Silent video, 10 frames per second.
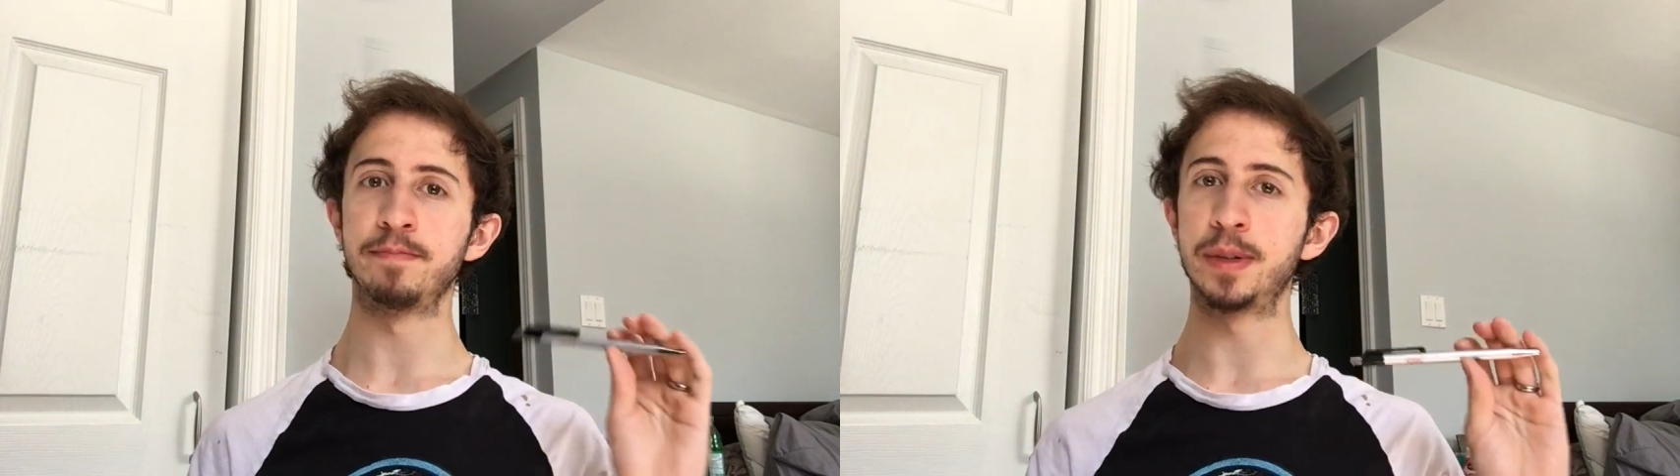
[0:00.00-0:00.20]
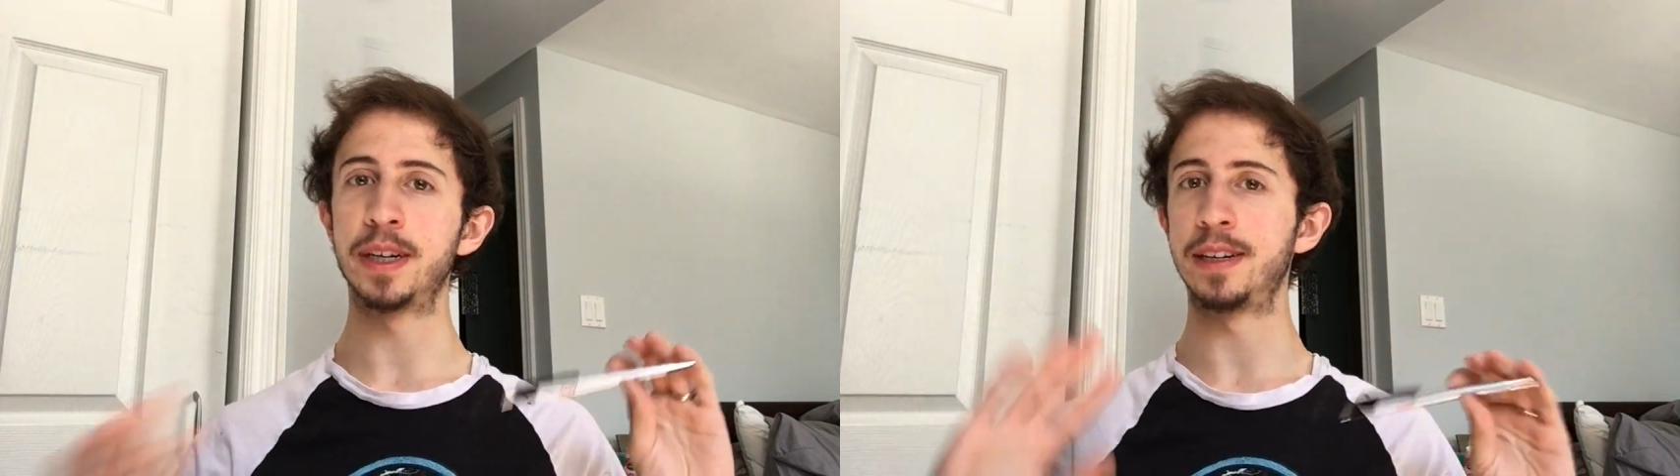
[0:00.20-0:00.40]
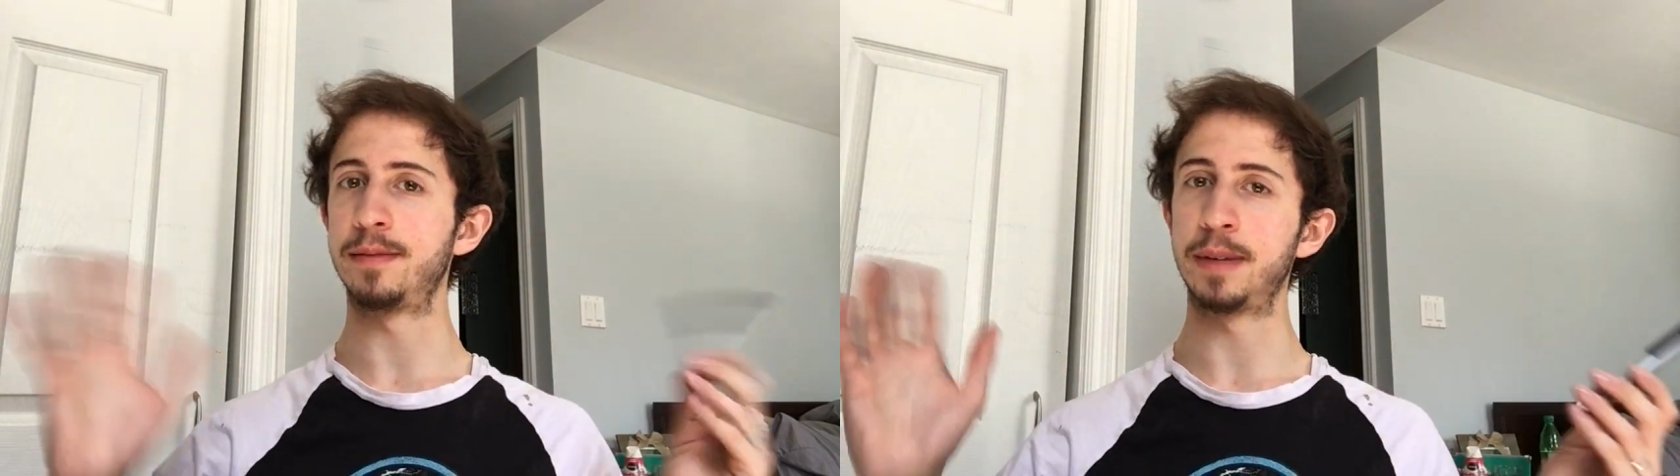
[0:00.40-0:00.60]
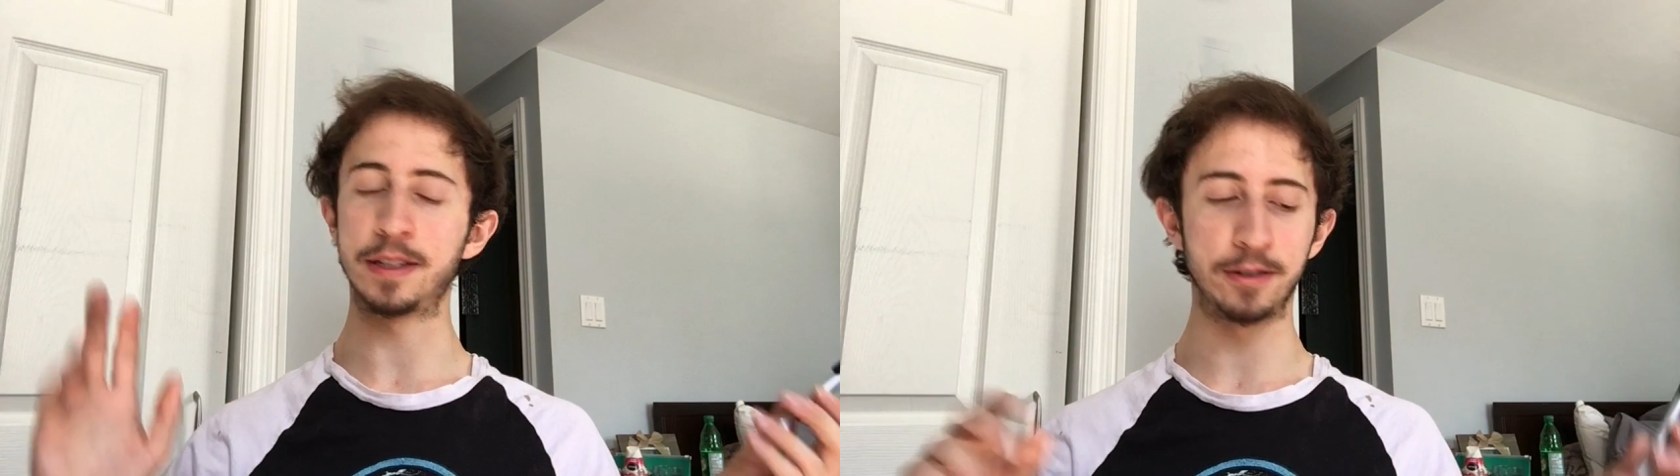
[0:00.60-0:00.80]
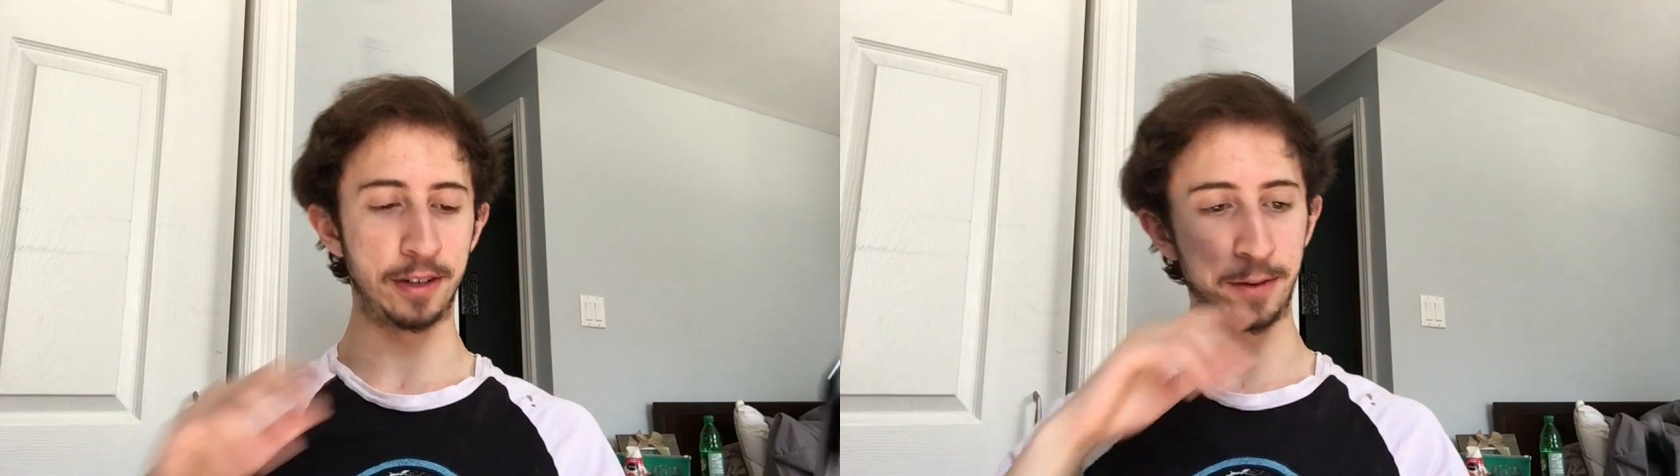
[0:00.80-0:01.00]
but
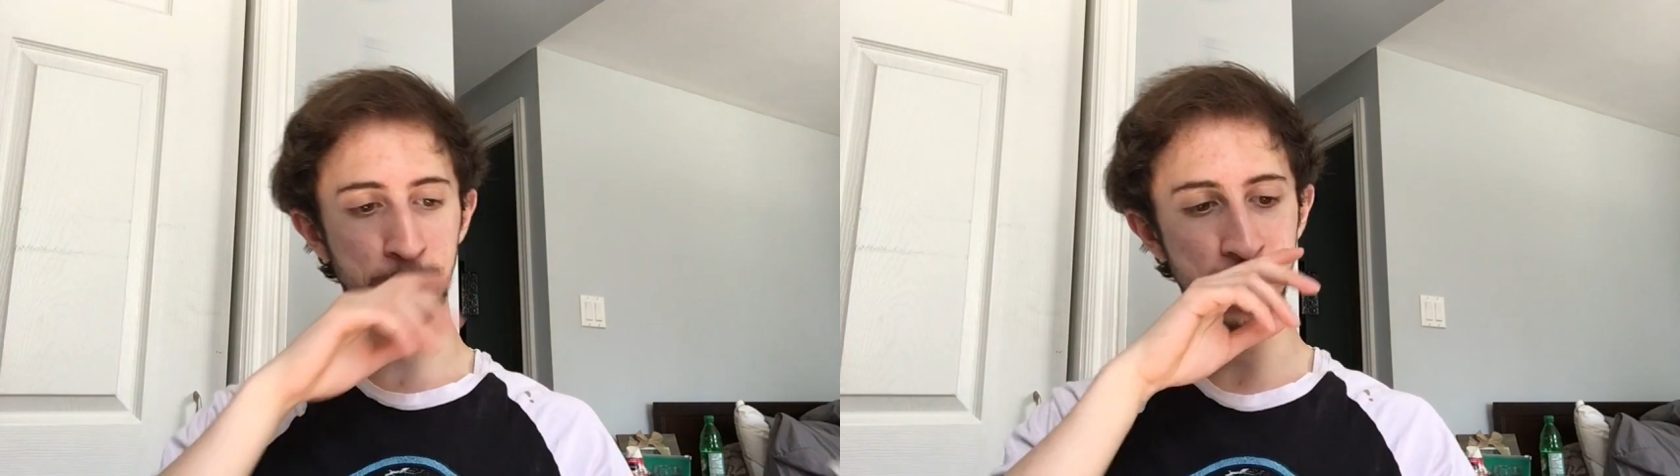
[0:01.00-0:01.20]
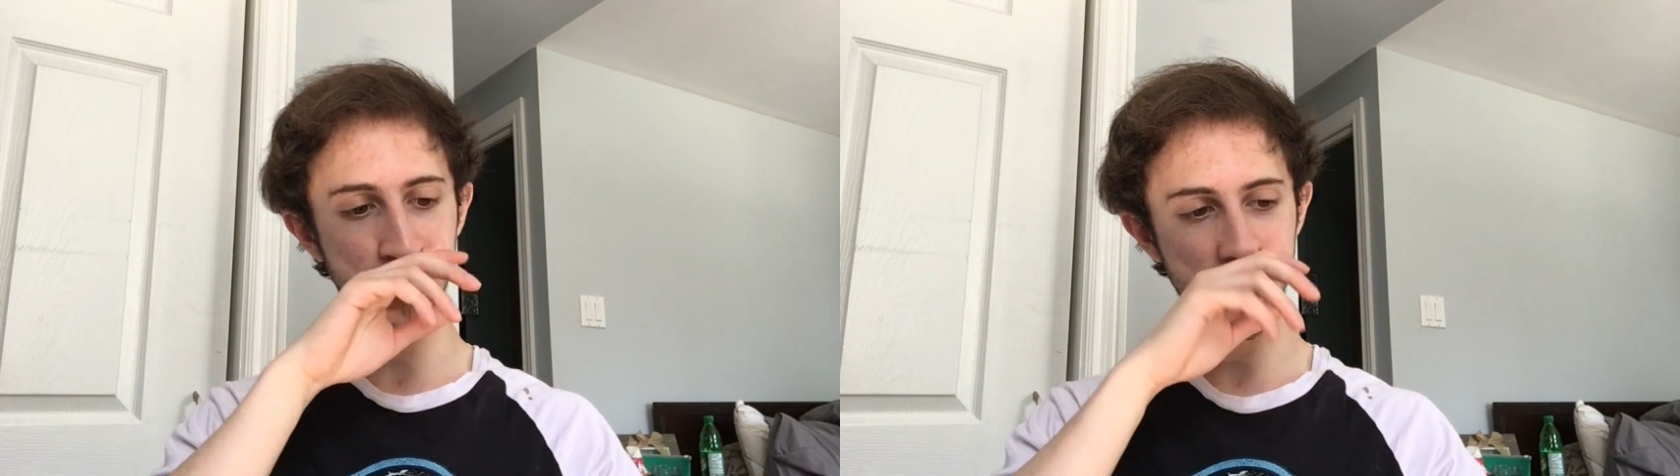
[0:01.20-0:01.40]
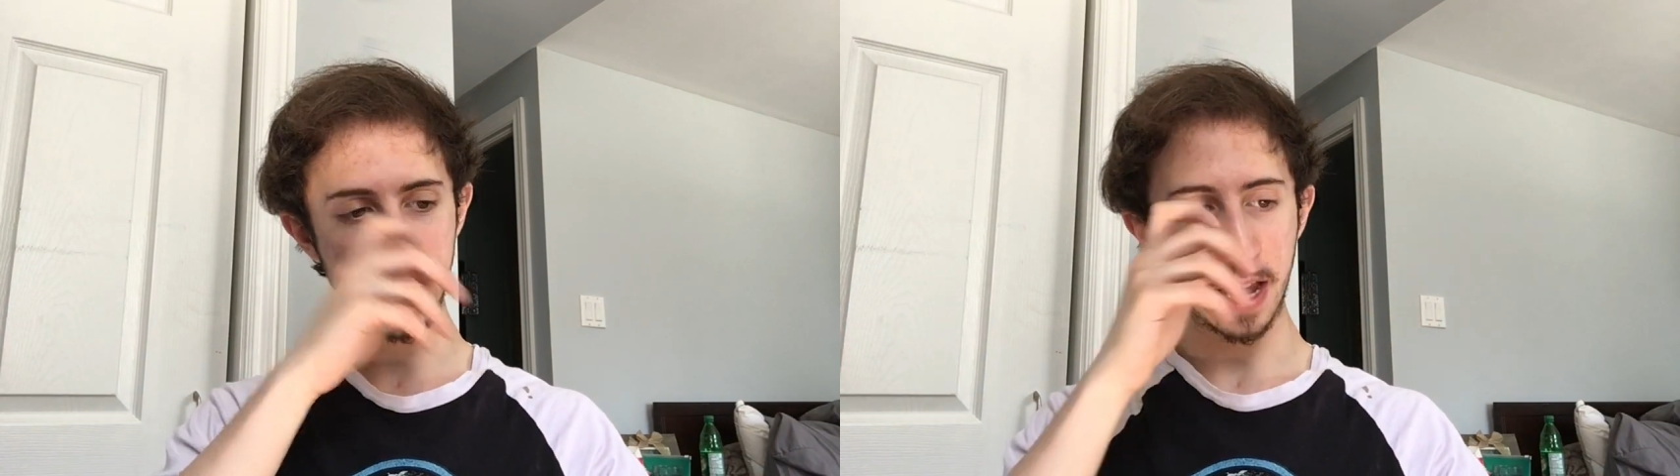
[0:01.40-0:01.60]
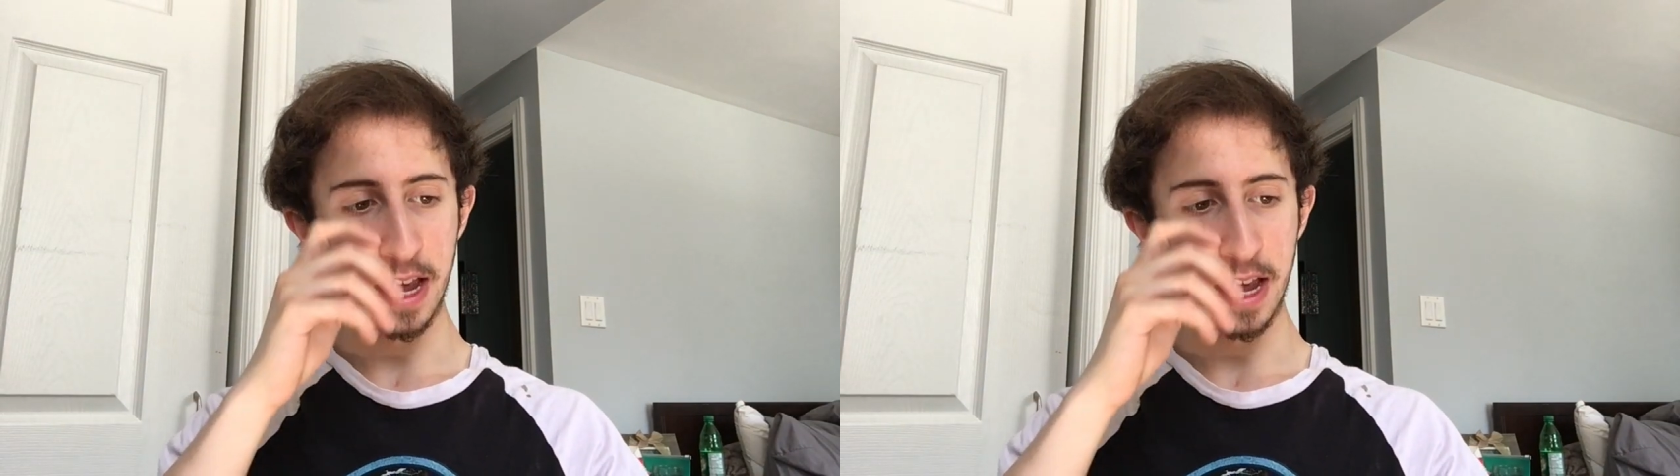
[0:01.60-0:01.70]
makes no difference.